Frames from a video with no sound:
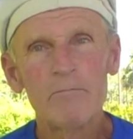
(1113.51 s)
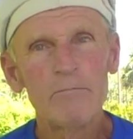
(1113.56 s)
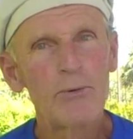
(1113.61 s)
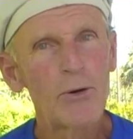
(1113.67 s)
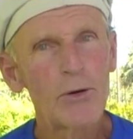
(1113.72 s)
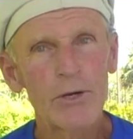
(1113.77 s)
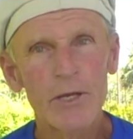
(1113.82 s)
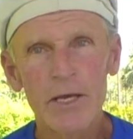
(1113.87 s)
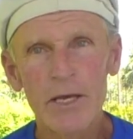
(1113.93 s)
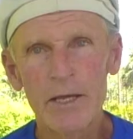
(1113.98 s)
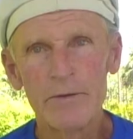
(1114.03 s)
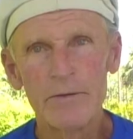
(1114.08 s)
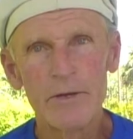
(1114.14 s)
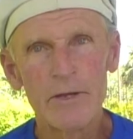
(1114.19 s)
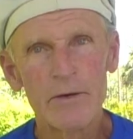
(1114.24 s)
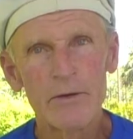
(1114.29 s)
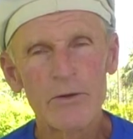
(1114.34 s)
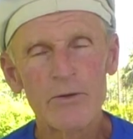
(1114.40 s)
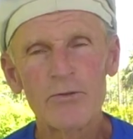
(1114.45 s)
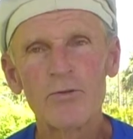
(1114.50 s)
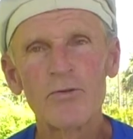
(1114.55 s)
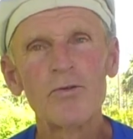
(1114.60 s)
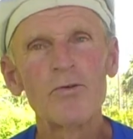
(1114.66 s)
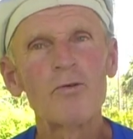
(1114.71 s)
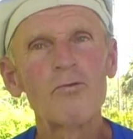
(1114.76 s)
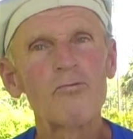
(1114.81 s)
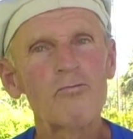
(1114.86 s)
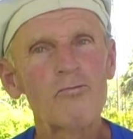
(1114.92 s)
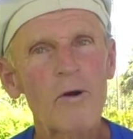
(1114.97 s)
put in
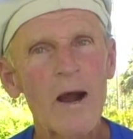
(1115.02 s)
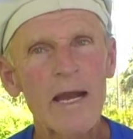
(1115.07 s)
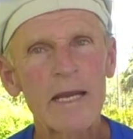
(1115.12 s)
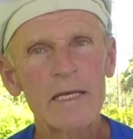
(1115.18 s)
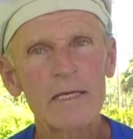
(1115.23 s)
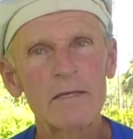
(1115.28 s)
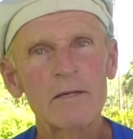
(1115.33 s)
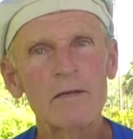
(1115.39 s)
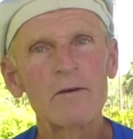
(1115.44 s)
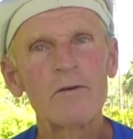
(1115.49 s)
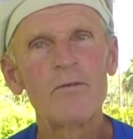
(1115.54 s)
the right